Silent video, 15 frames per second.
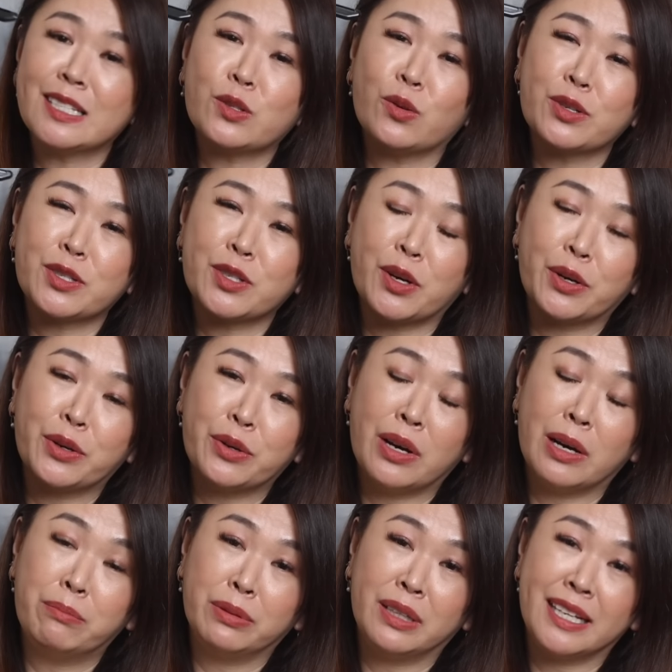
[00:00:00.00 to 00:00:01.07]
is also
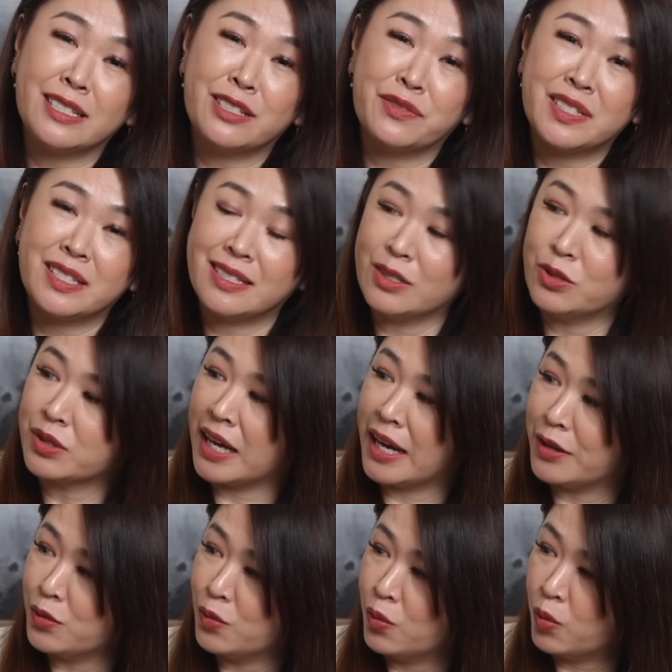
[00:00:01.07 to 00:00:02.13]
a blend of silk
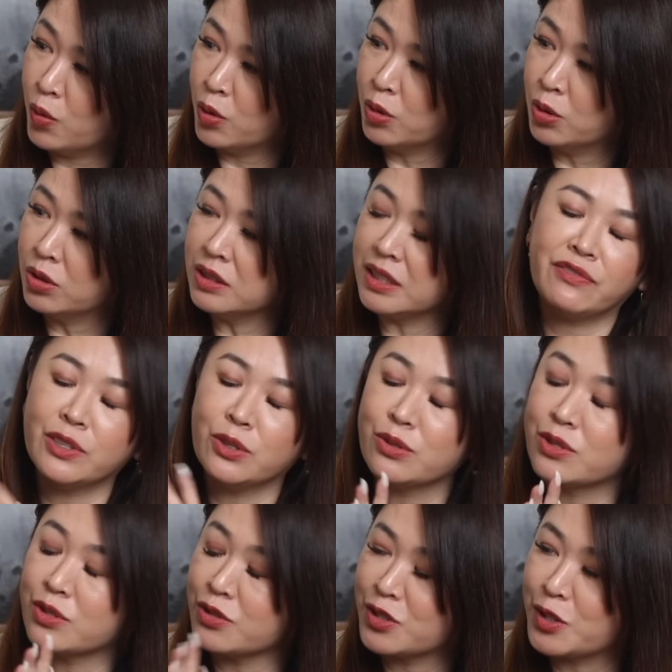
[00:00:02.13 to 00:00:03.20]
and wool. It
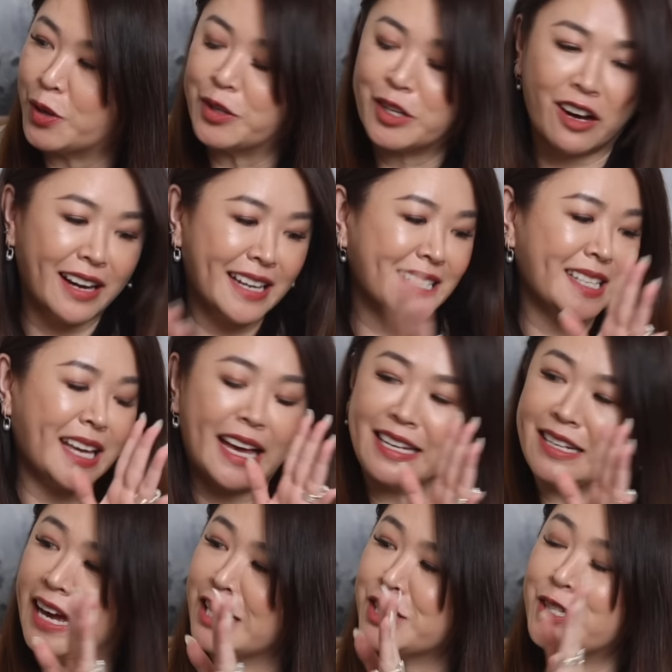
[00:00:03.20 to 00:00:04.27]
feels so nice.
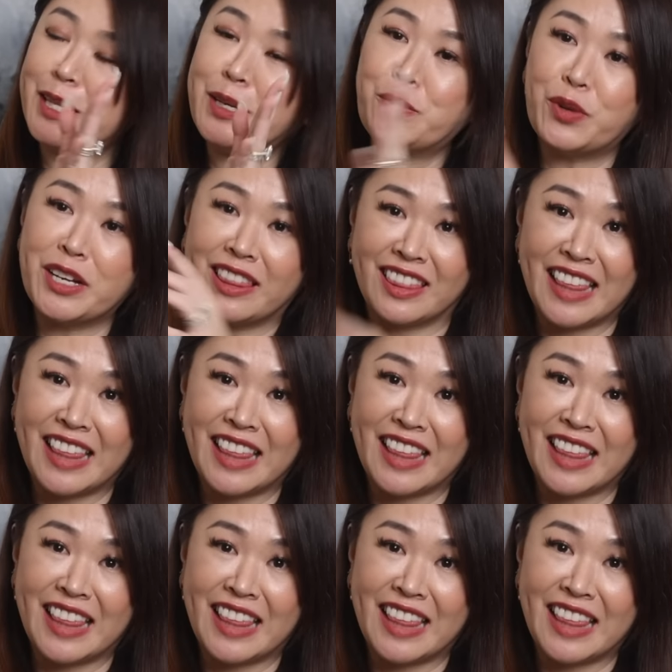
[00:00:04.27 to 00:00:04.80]
And actually with